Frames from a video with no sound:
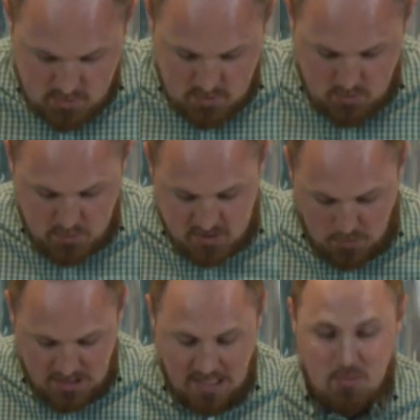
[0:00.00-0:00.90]
When
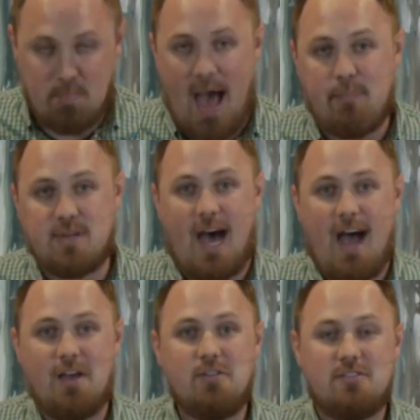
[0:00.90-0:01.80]
someone gets
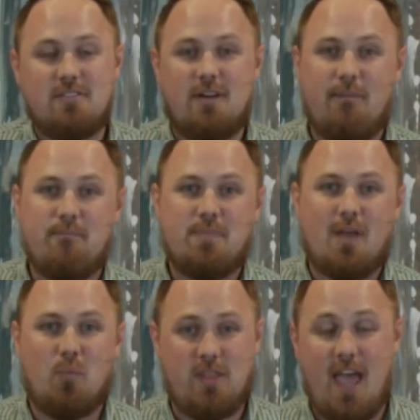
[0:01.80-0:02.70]
baptized,
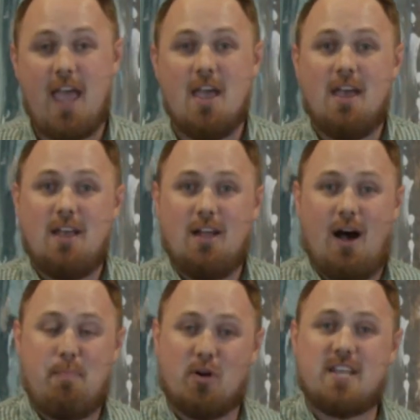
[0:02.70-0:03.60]
when they
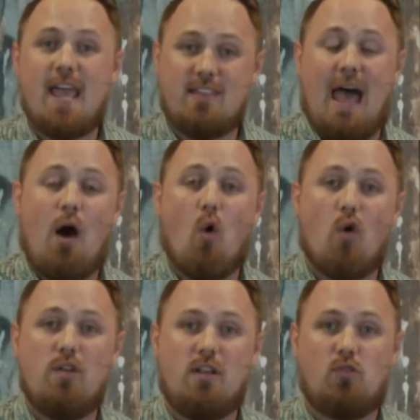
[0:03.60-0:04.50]
partake in that
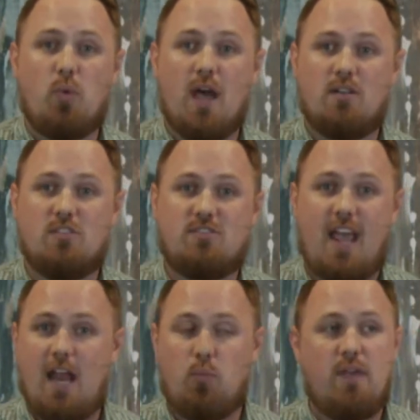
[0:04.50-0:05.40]
ordinance, we
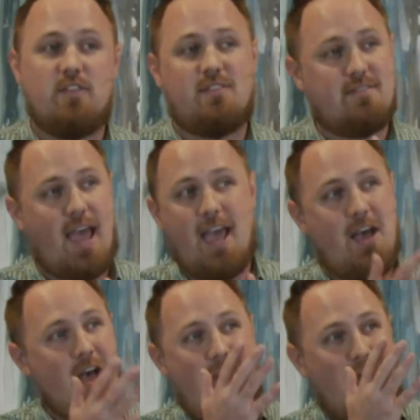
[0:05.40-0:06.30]
understand, we even say it
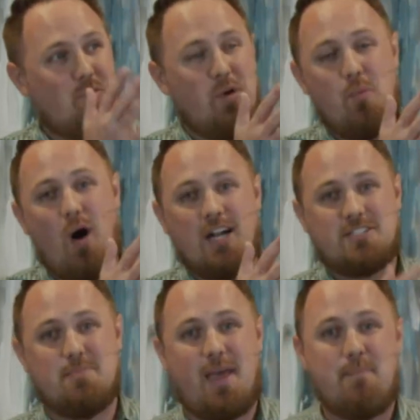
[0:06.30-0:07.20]
as we watch
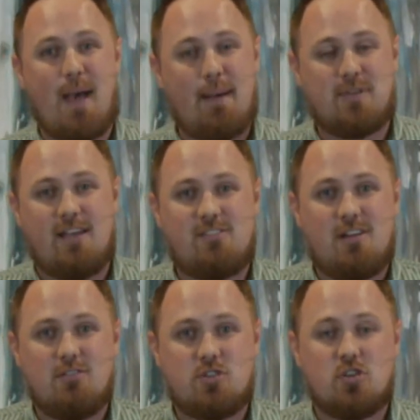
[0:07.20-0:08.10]
them get baptized
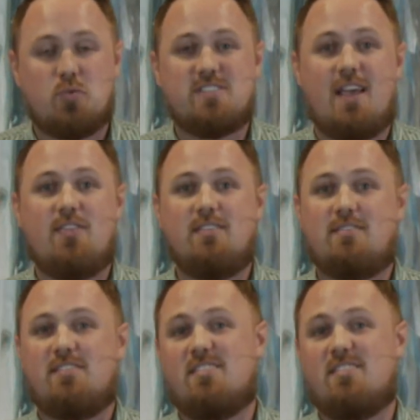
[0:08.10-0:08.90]
here in church. We say, this doesn't